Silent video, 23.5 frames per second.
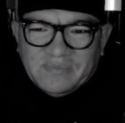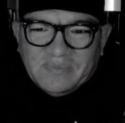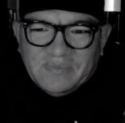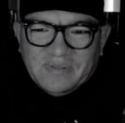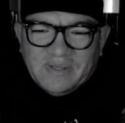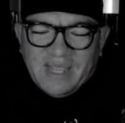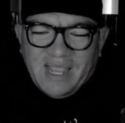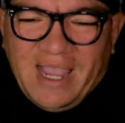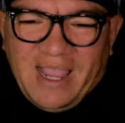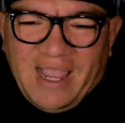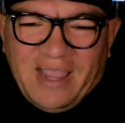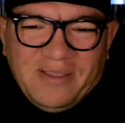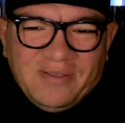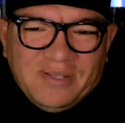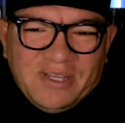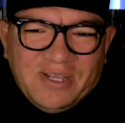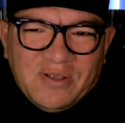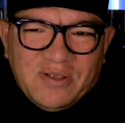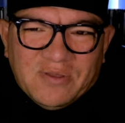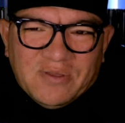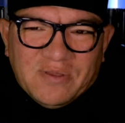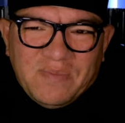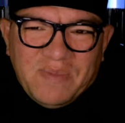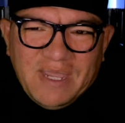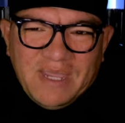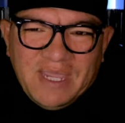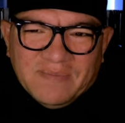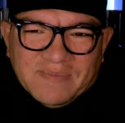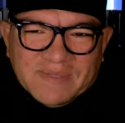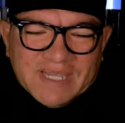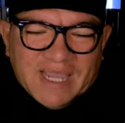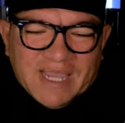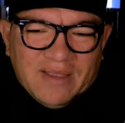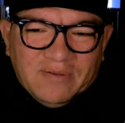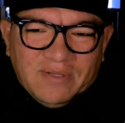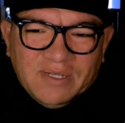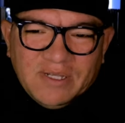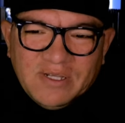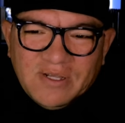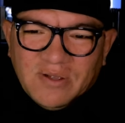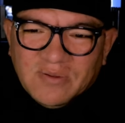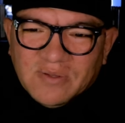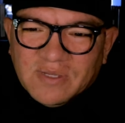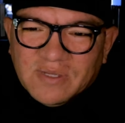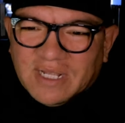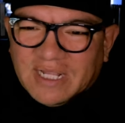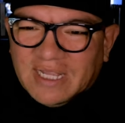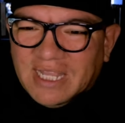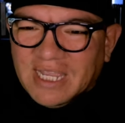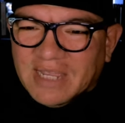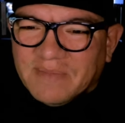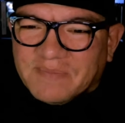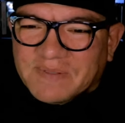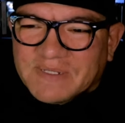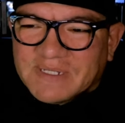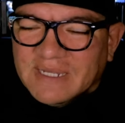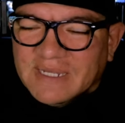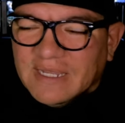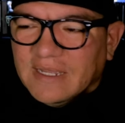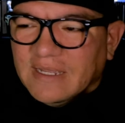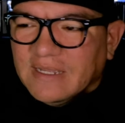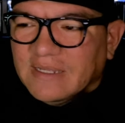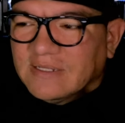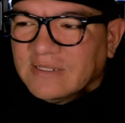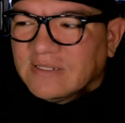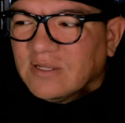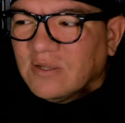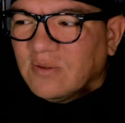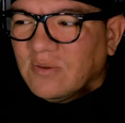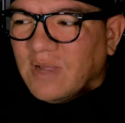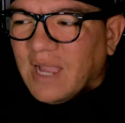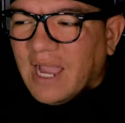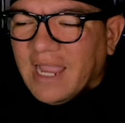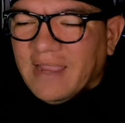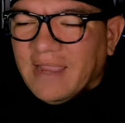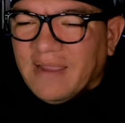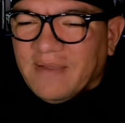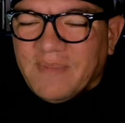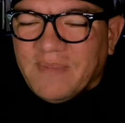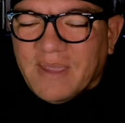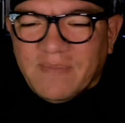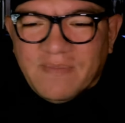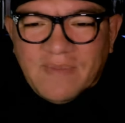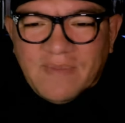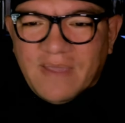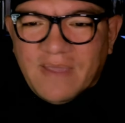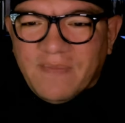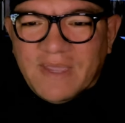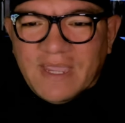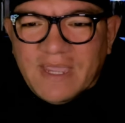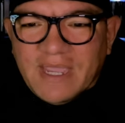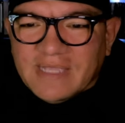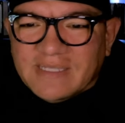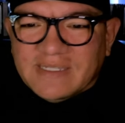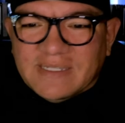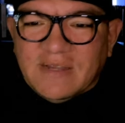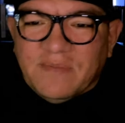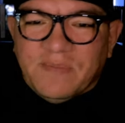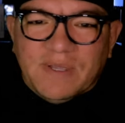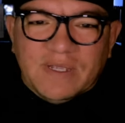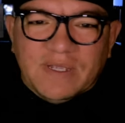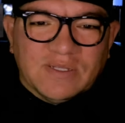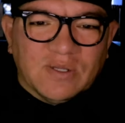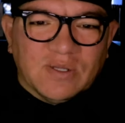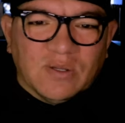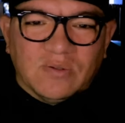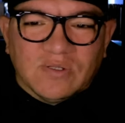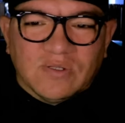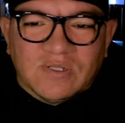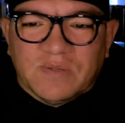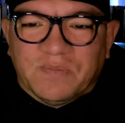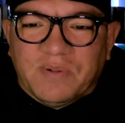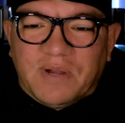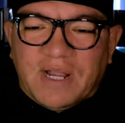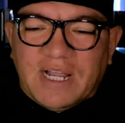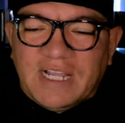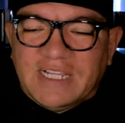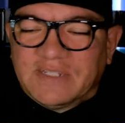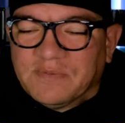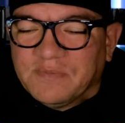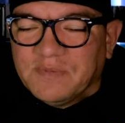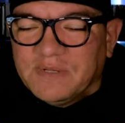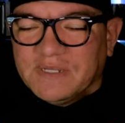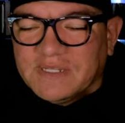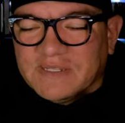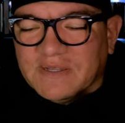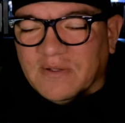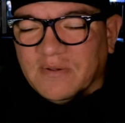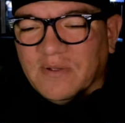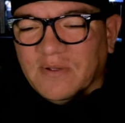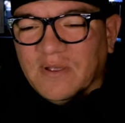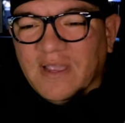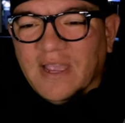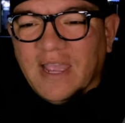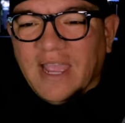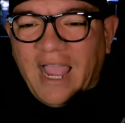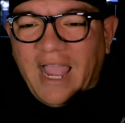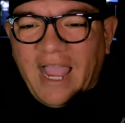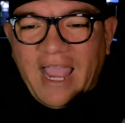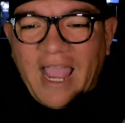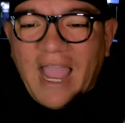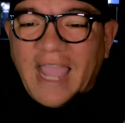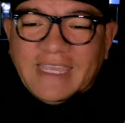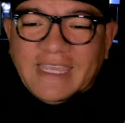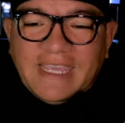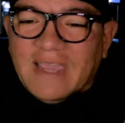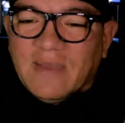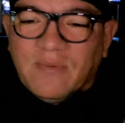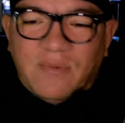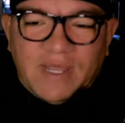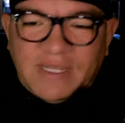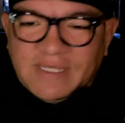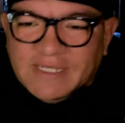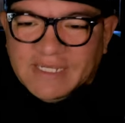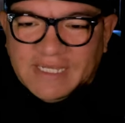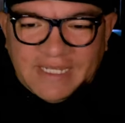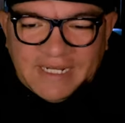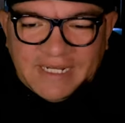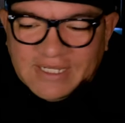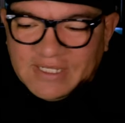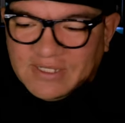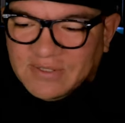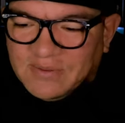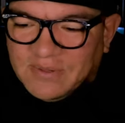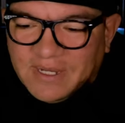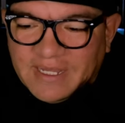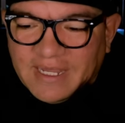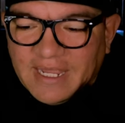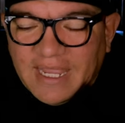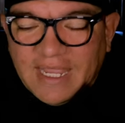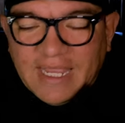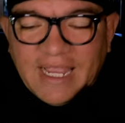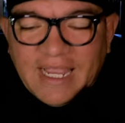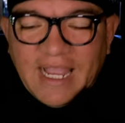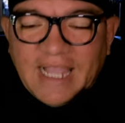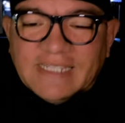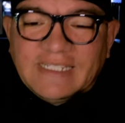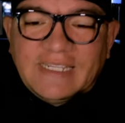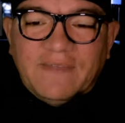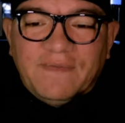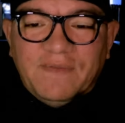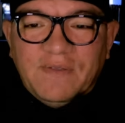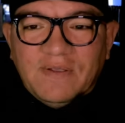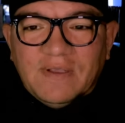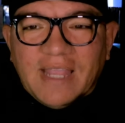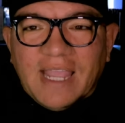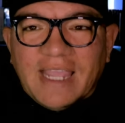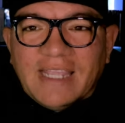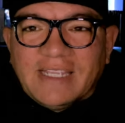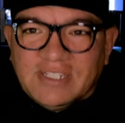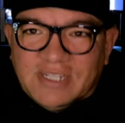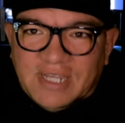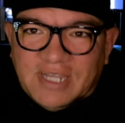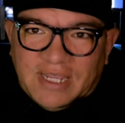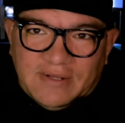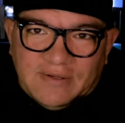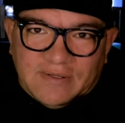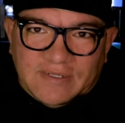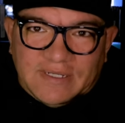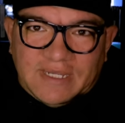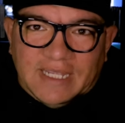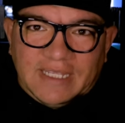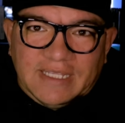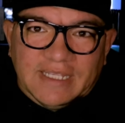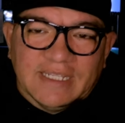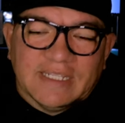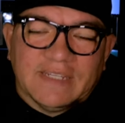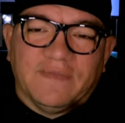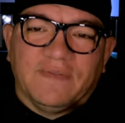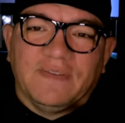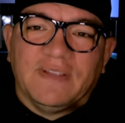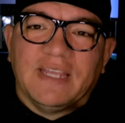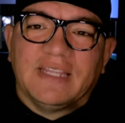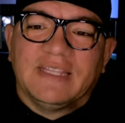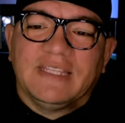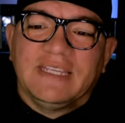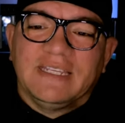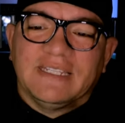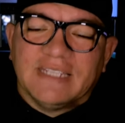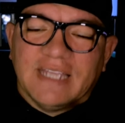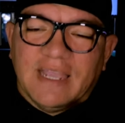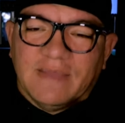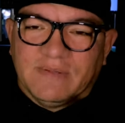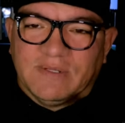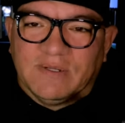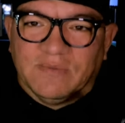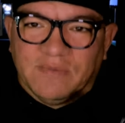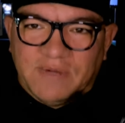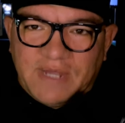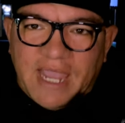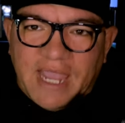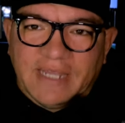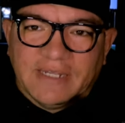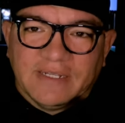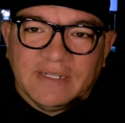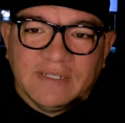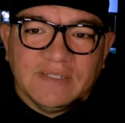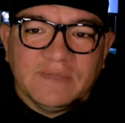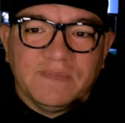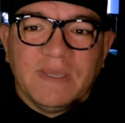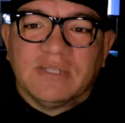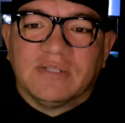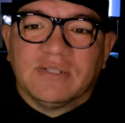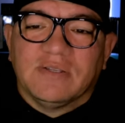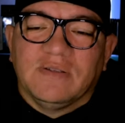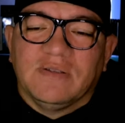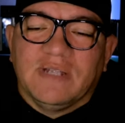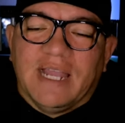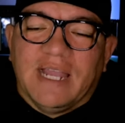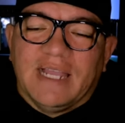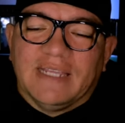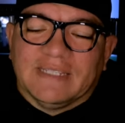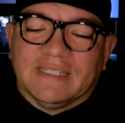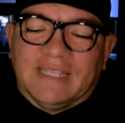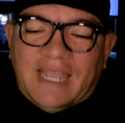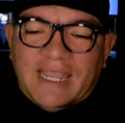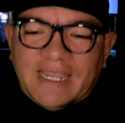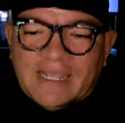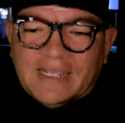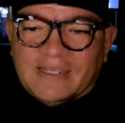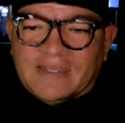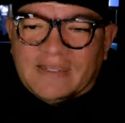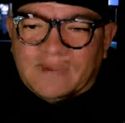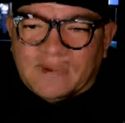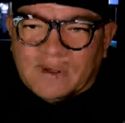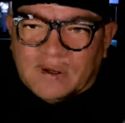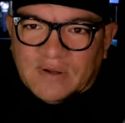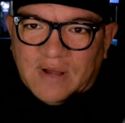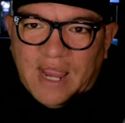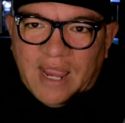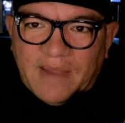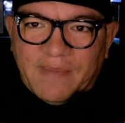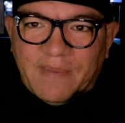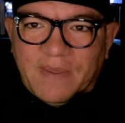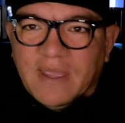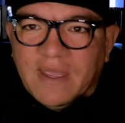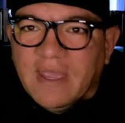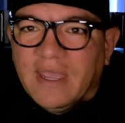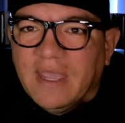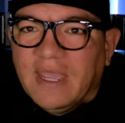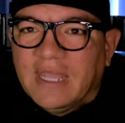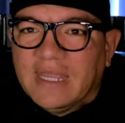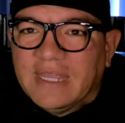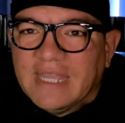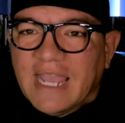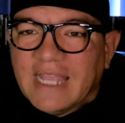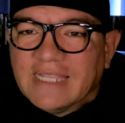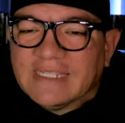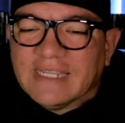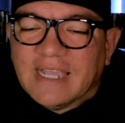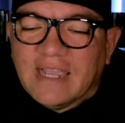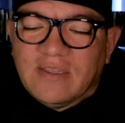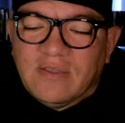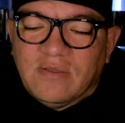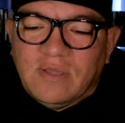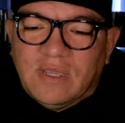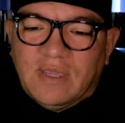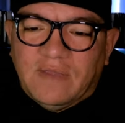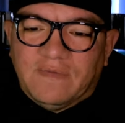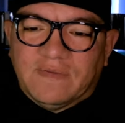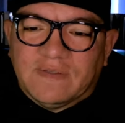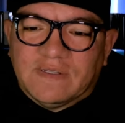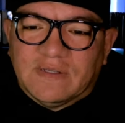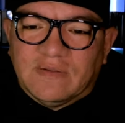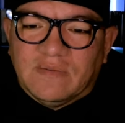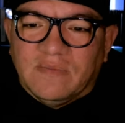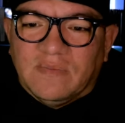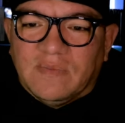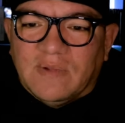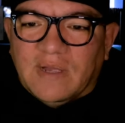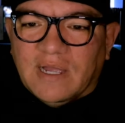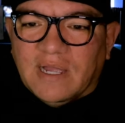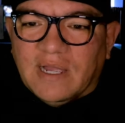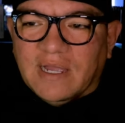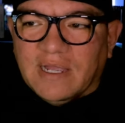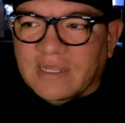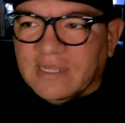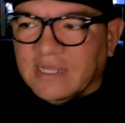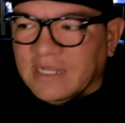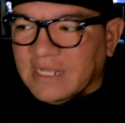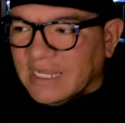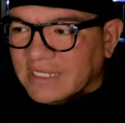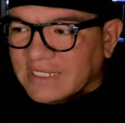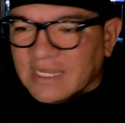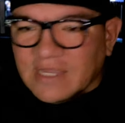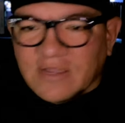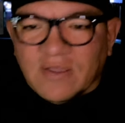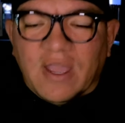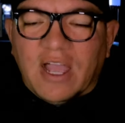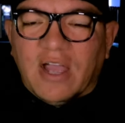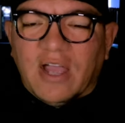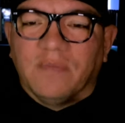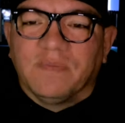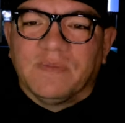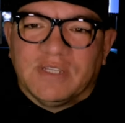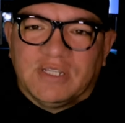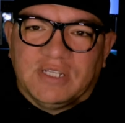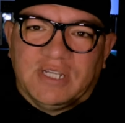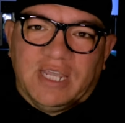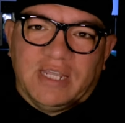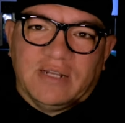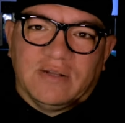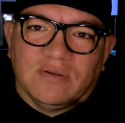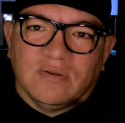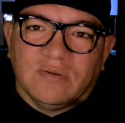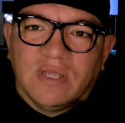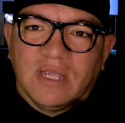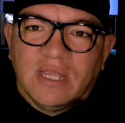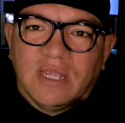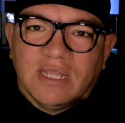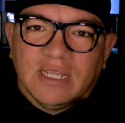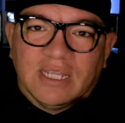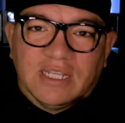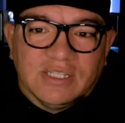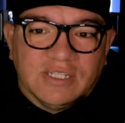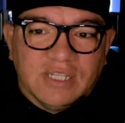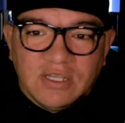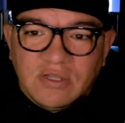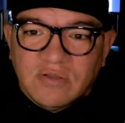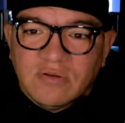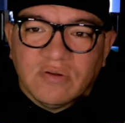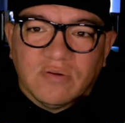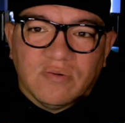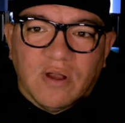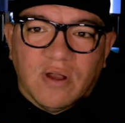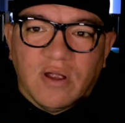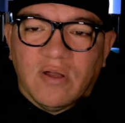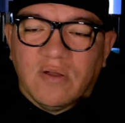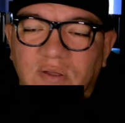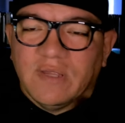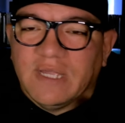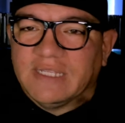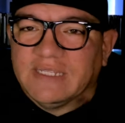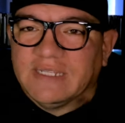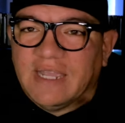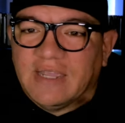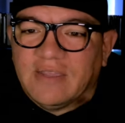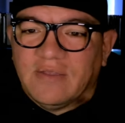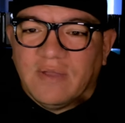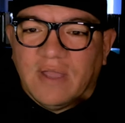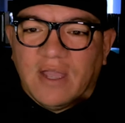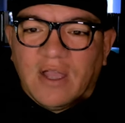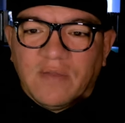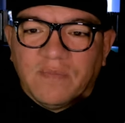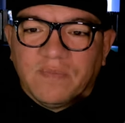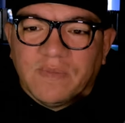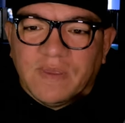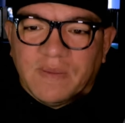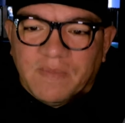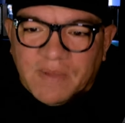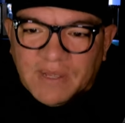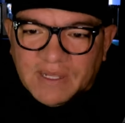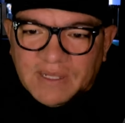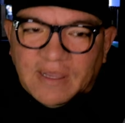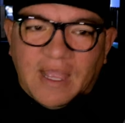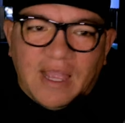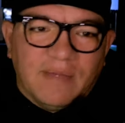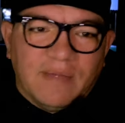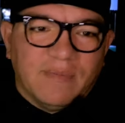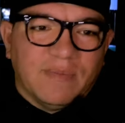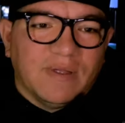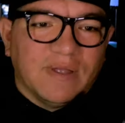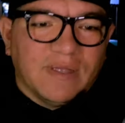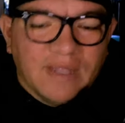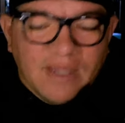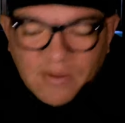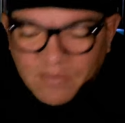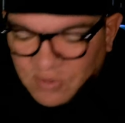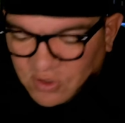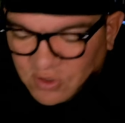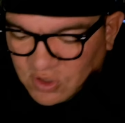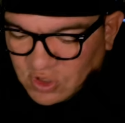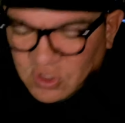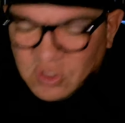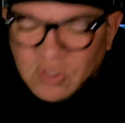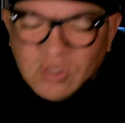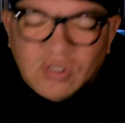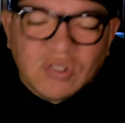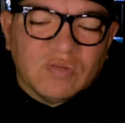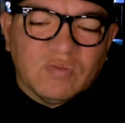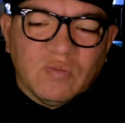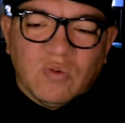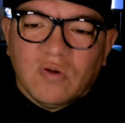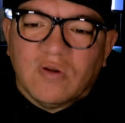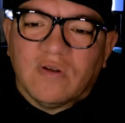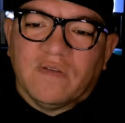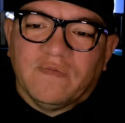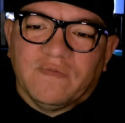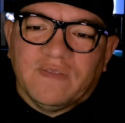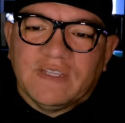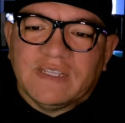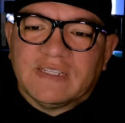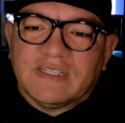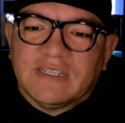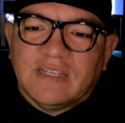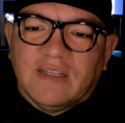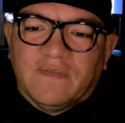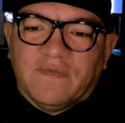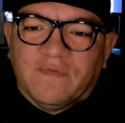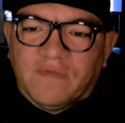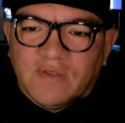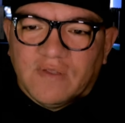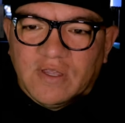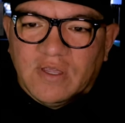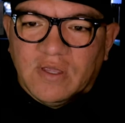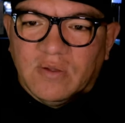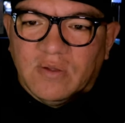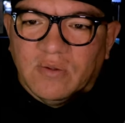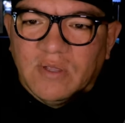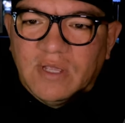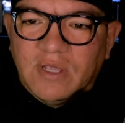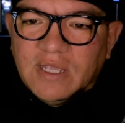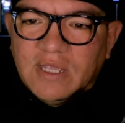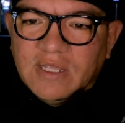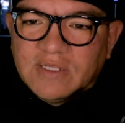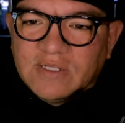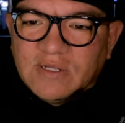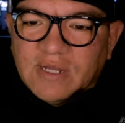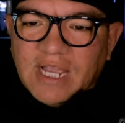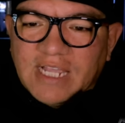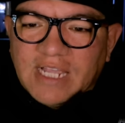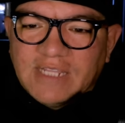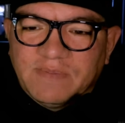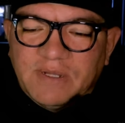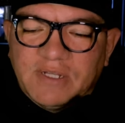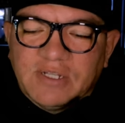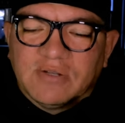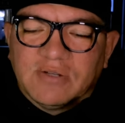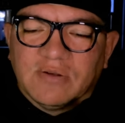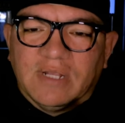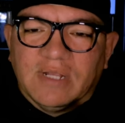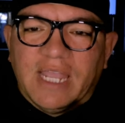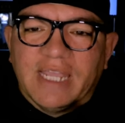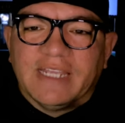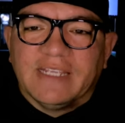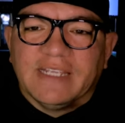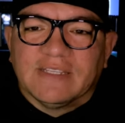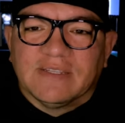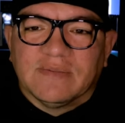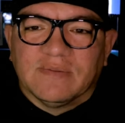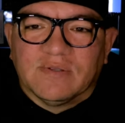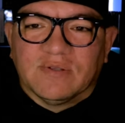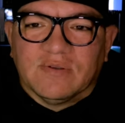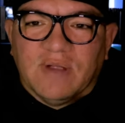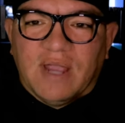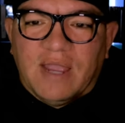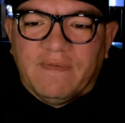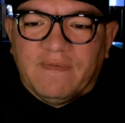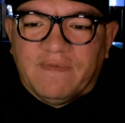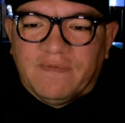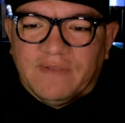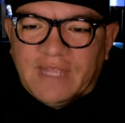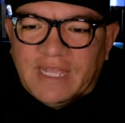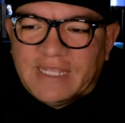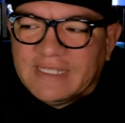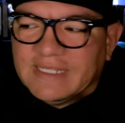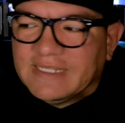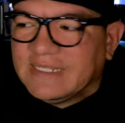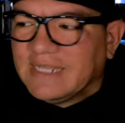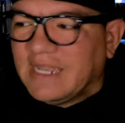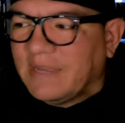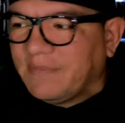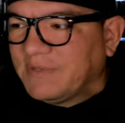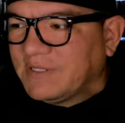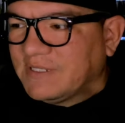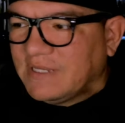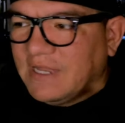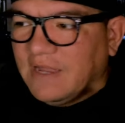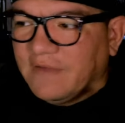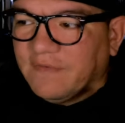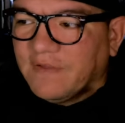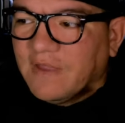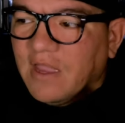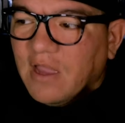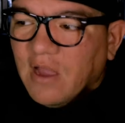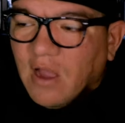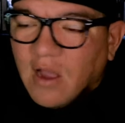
I only know the memes. I only know the clips. So maybe it's going to be a total surprise for me. So I can't wait to get into it. Guys, if you like channels like this, if you like these types of reactions, make sure you guys like and subscribe. That's how you give some, that's how you help the channel continue to grow. That's how you help the Big Llama produce more of this stuff for you. So guys, make sure to like and subscribe if you like this type of stuff. All